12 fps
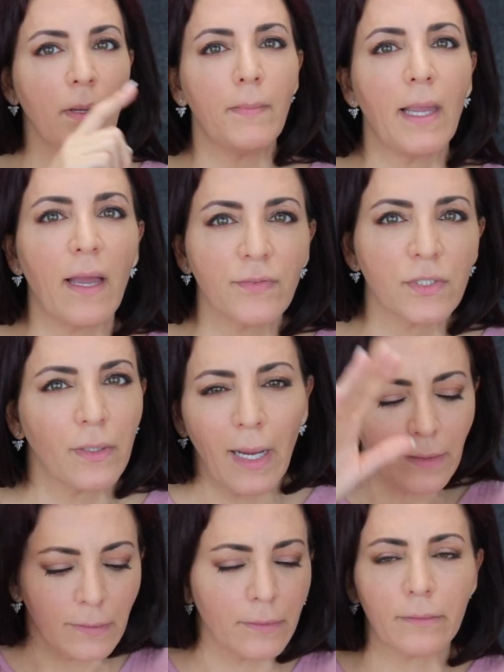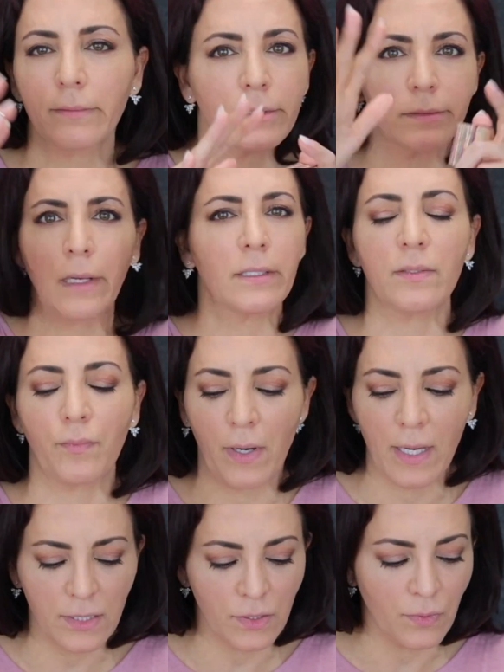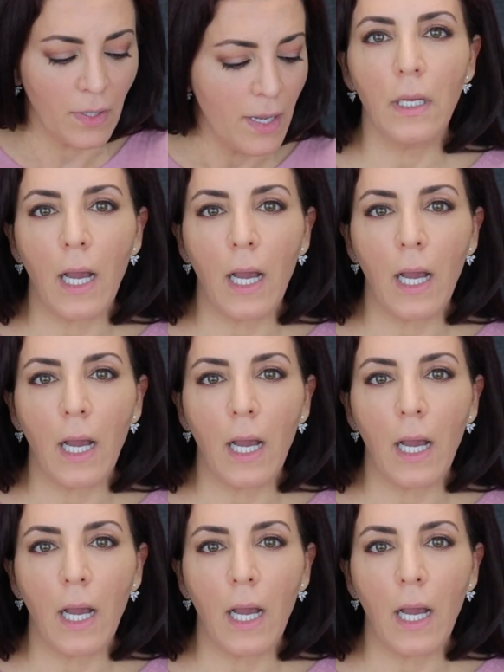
or maybe after, I don't know. I'll surprise you.